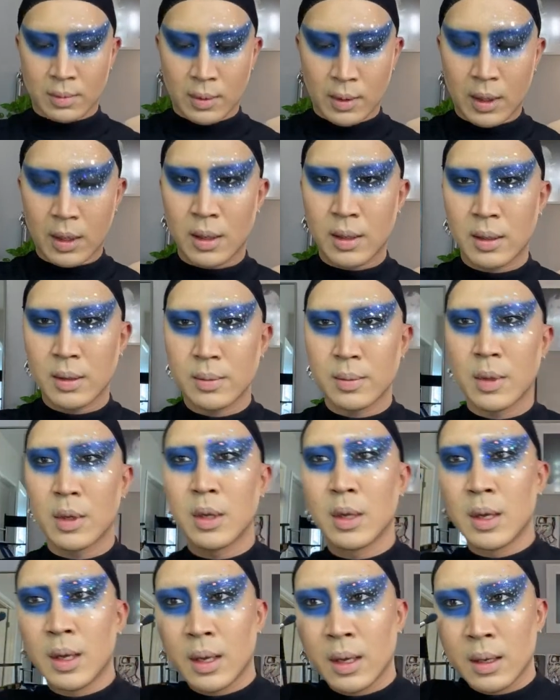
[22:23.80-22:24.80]
Okay.
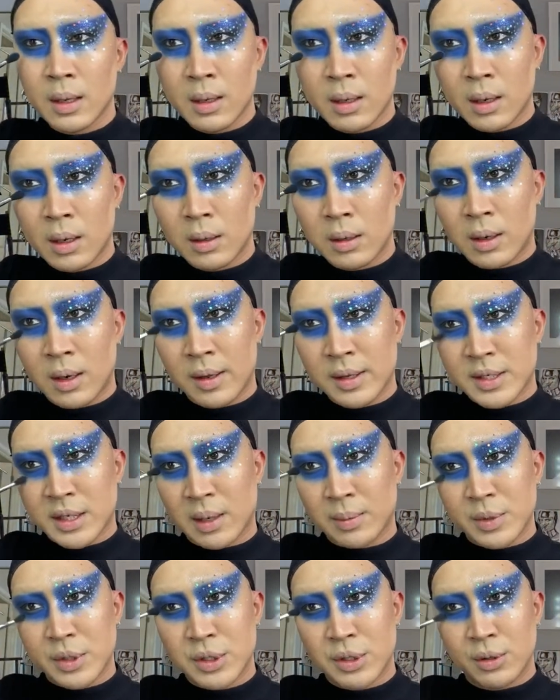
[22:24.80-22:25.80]
A lot of the
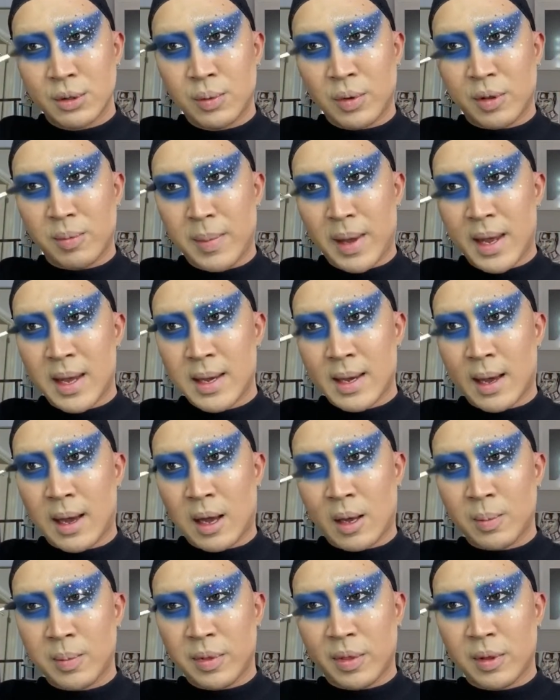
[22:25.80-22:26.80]
times too with
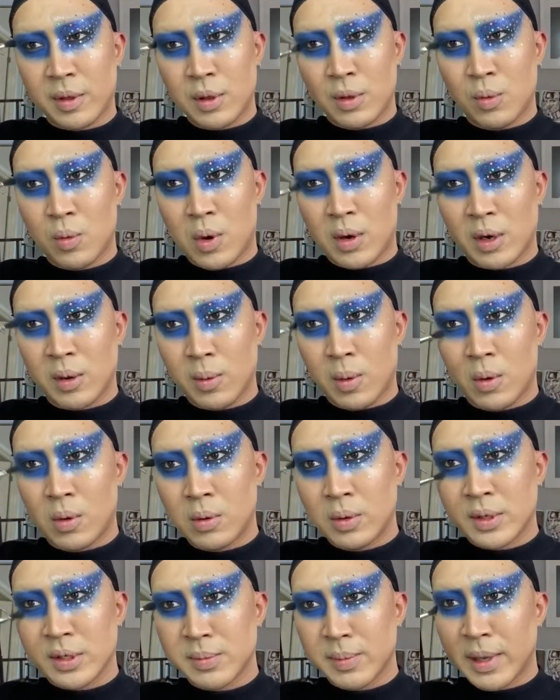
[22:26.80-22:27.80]
makeup, you want to
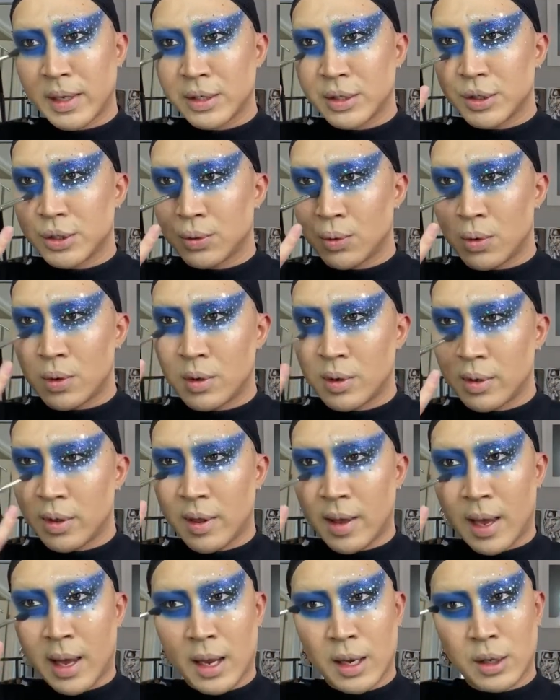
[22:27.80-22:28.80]
always make sure
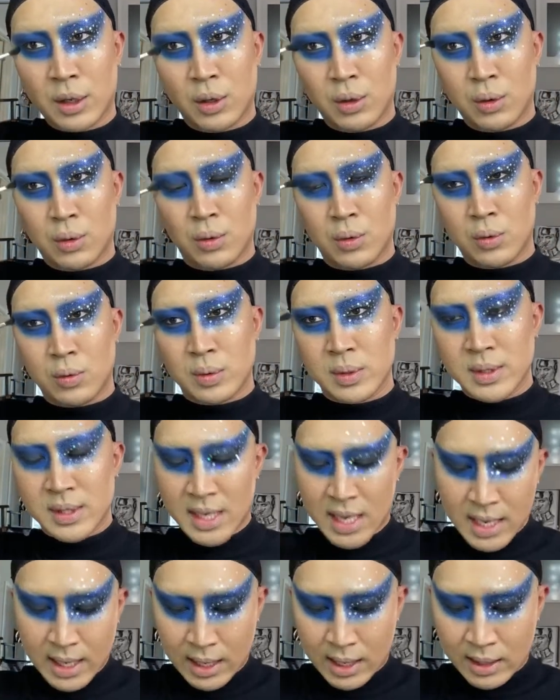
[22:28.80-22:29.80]
that you
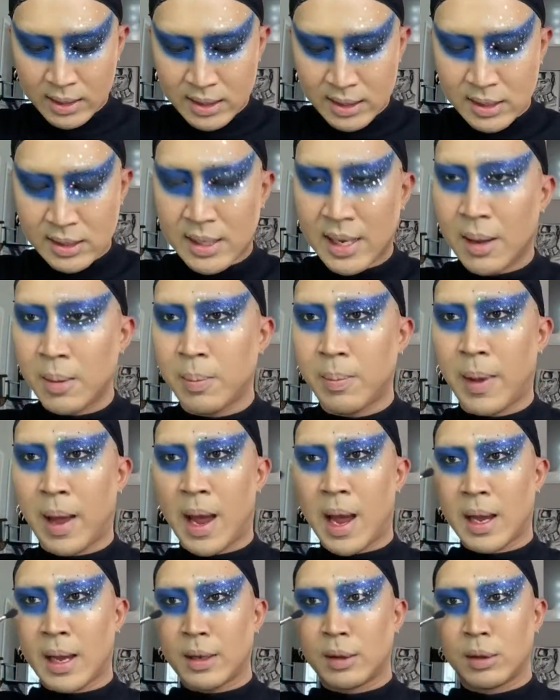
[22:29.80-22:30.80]
take a step
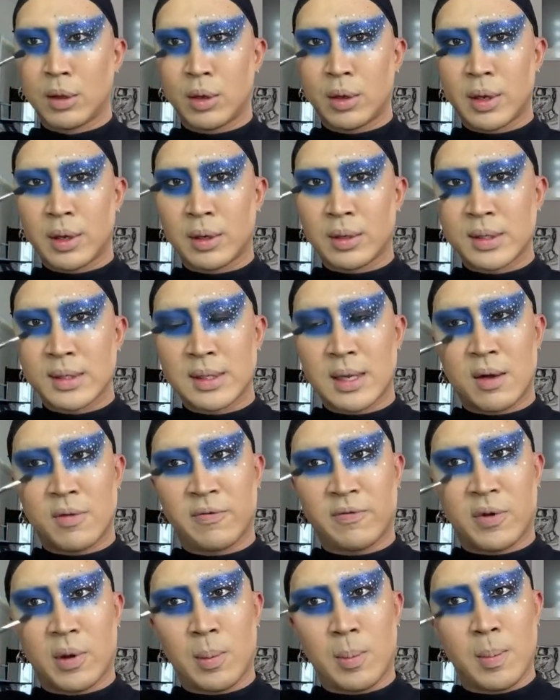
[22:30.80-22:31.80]
back and look at yourself
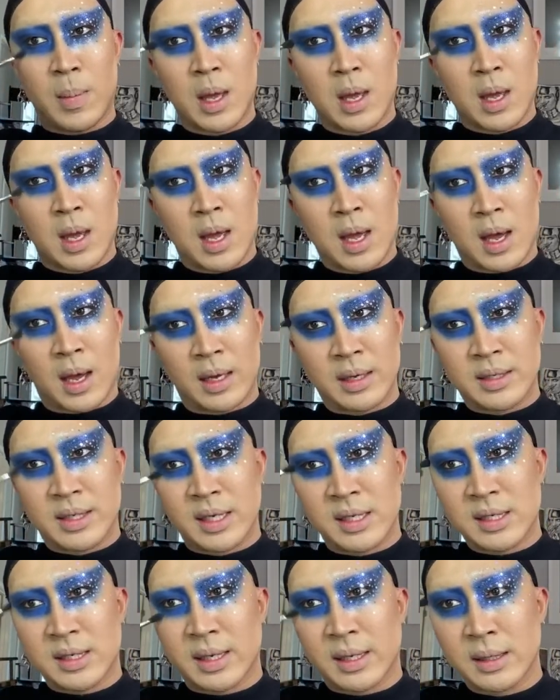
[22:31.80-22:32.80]
from a
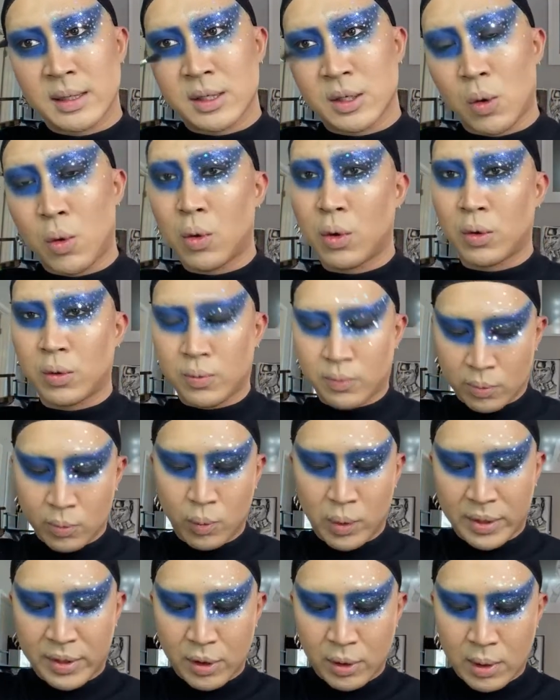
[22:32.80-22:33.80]
distance, or
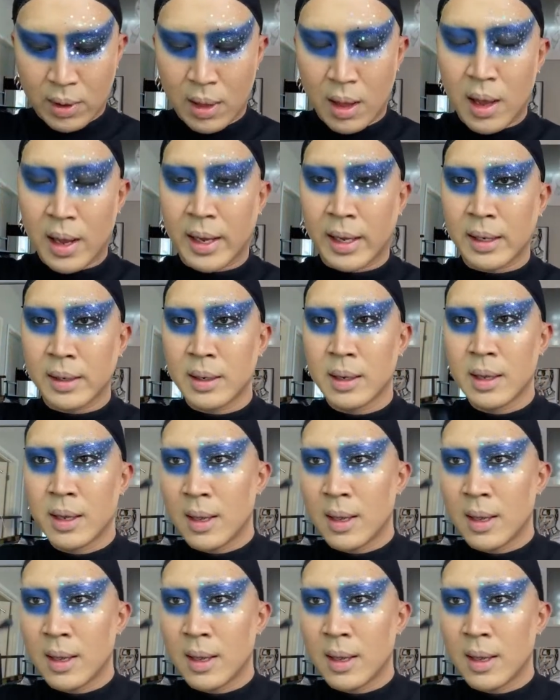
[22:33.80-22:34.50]
with your client,